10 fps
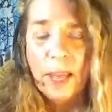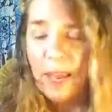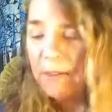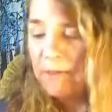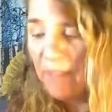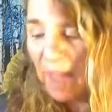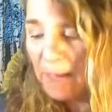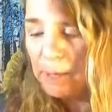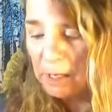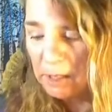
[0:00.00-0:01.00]
a
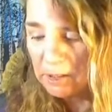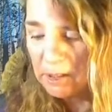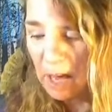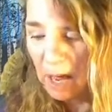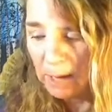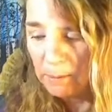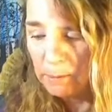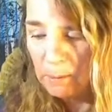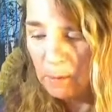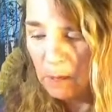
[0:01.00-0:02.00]
fabulous time.
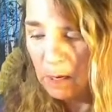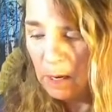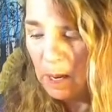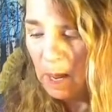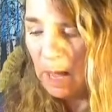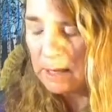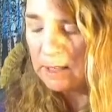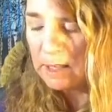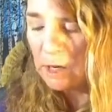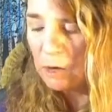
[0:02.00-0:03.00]
I
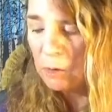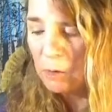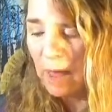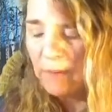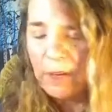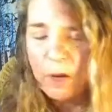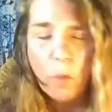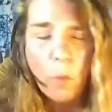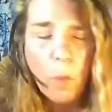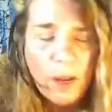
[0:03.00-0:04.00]
see you having a
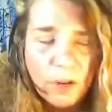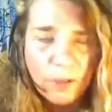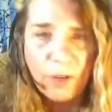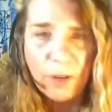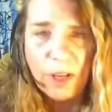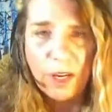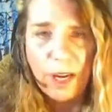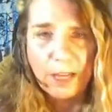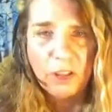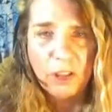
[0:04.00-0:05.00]
wonderful
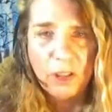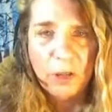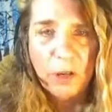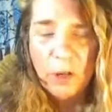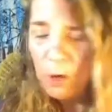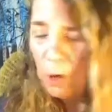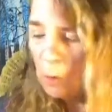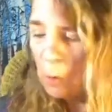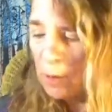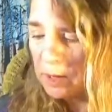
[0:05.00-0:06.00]
connection
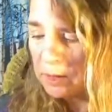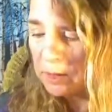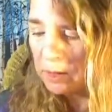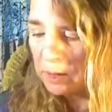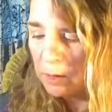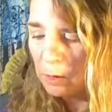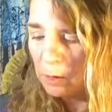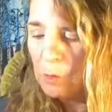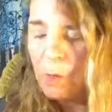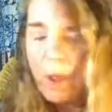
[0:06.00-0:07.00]
with
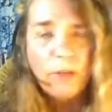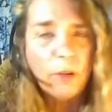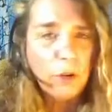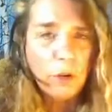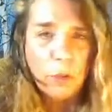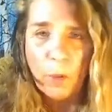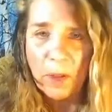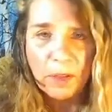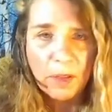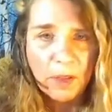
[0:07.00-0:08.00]
whoever you're
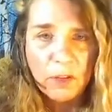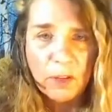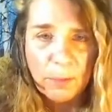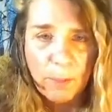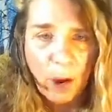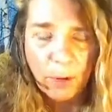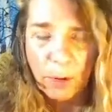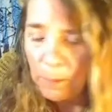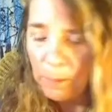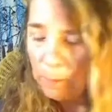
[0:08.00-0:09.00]
with tomorrow.
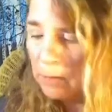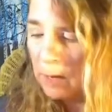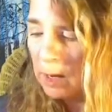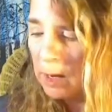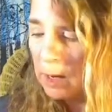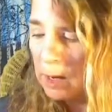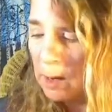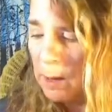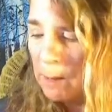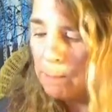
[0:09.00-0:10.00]

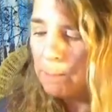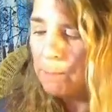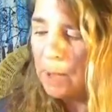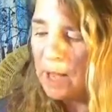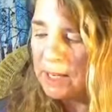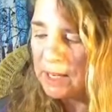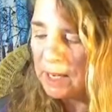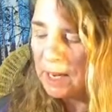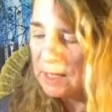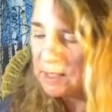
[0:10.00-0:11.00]
But
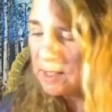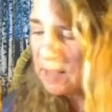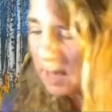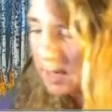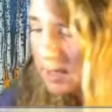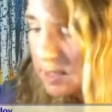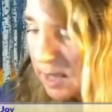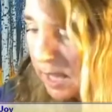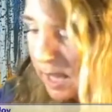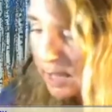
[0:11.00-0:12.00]
it says
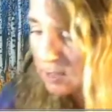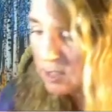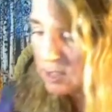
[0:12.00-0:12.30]
that